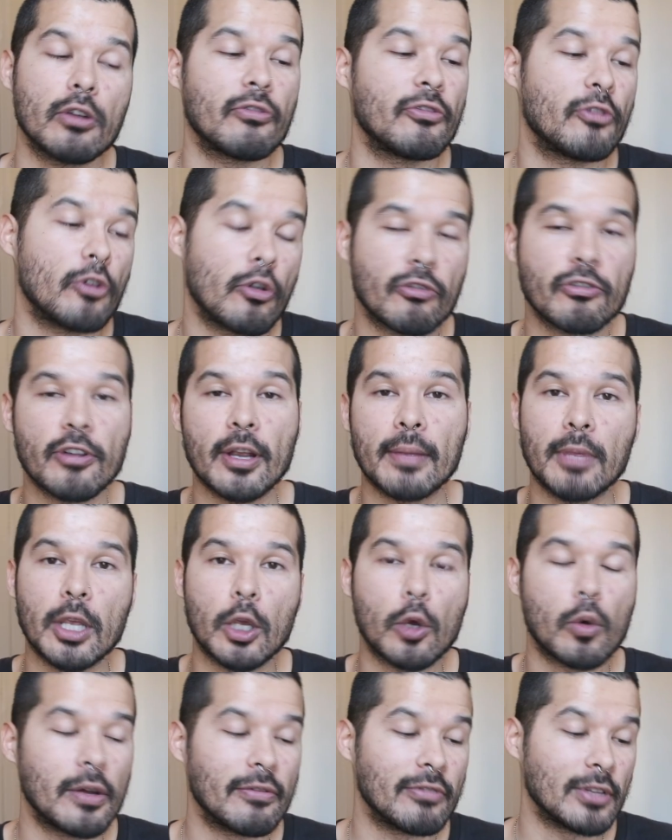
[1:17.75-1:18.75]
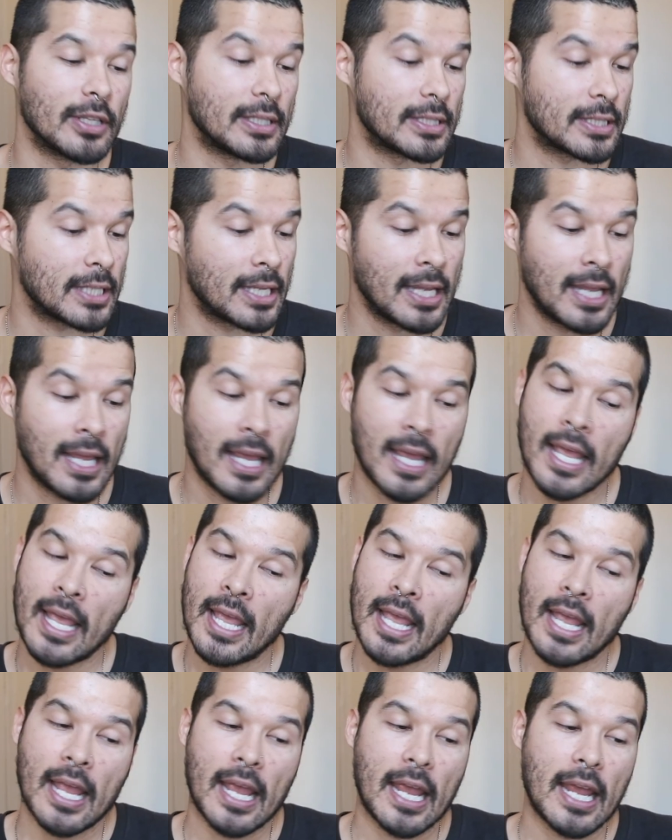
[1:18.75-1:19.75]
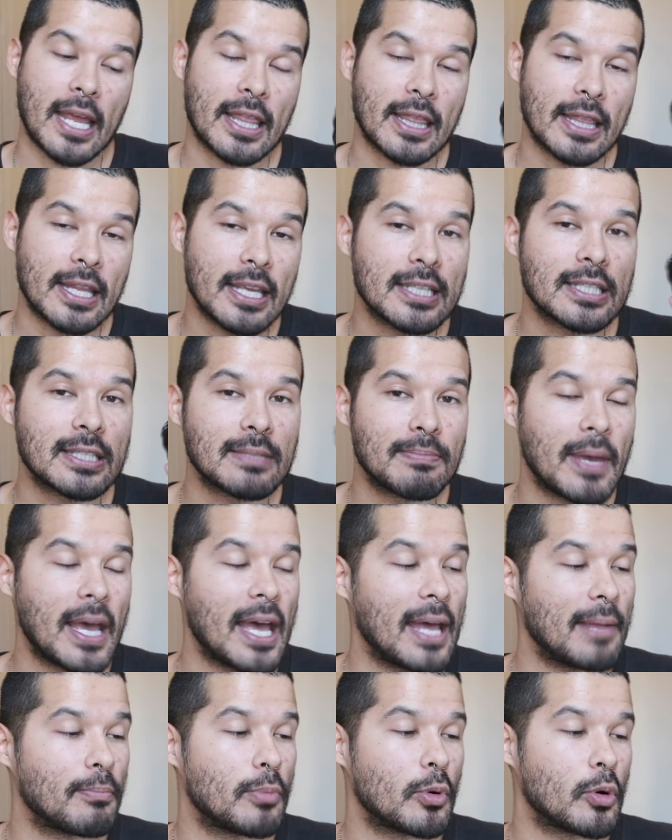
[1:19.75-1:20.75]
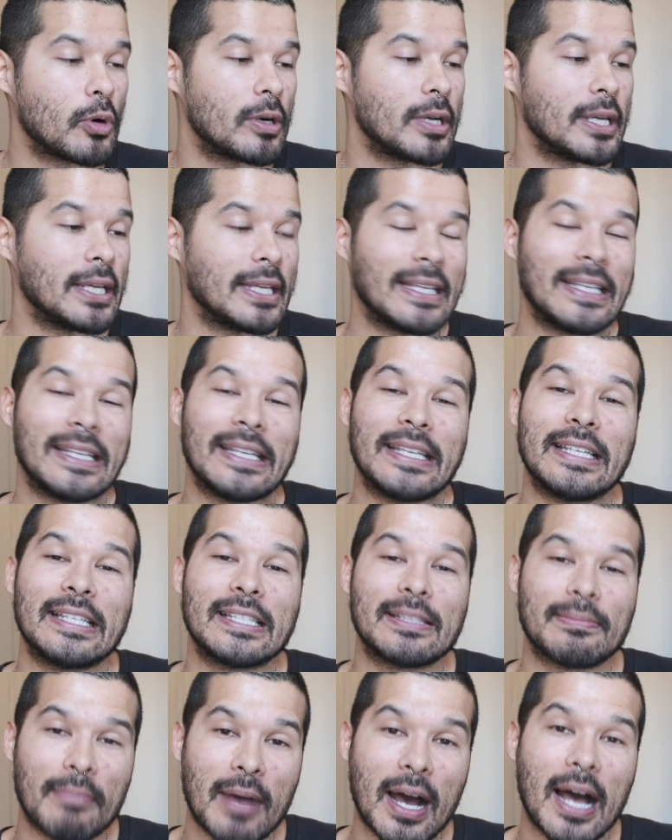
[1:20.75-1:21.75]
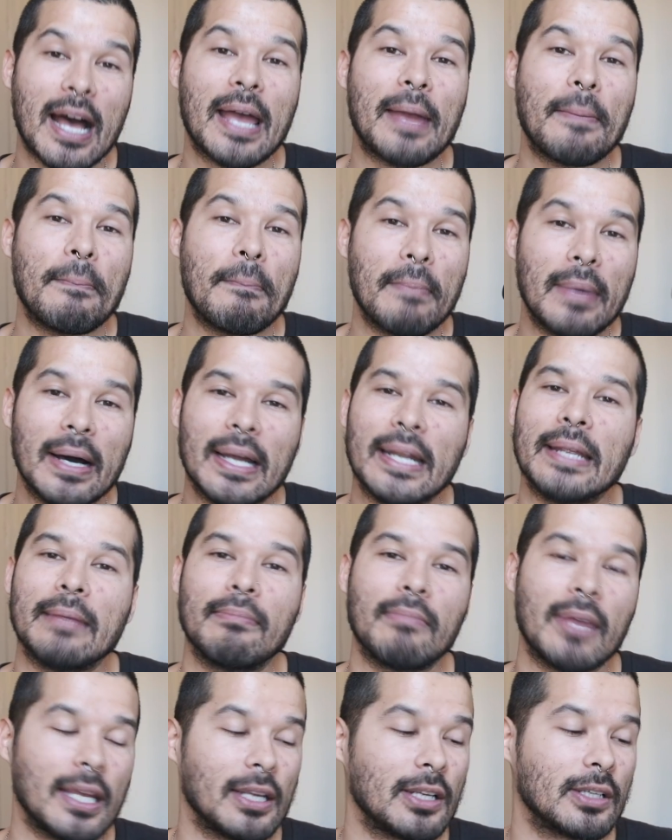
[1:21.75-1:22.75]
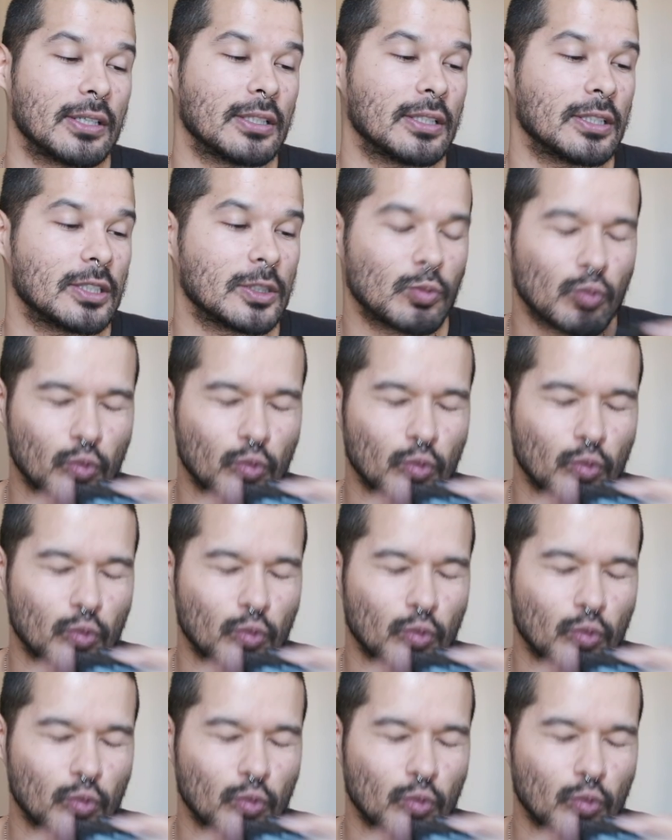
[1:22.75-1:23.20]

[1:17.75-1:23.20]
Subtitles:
full frame equivalent. And this bad boy is my money maker.